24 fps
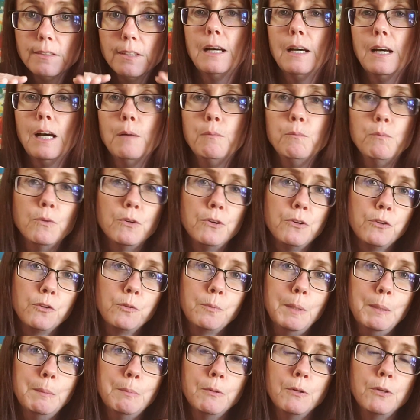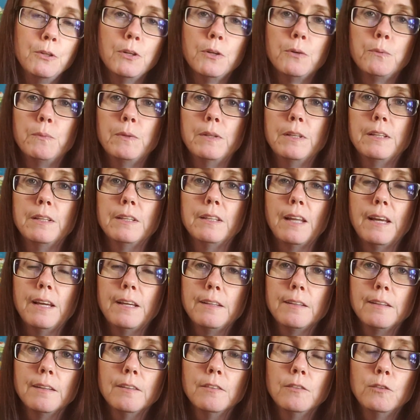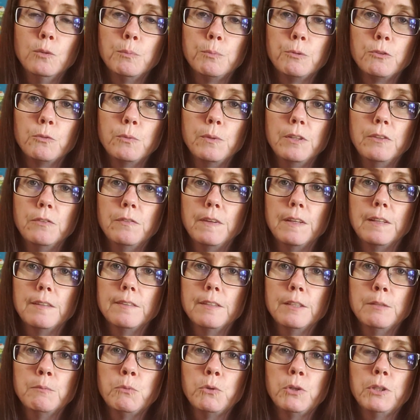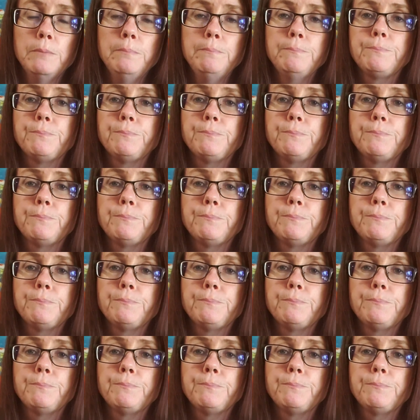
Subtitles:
I'm one of those people who don't really like super sweet things anymore,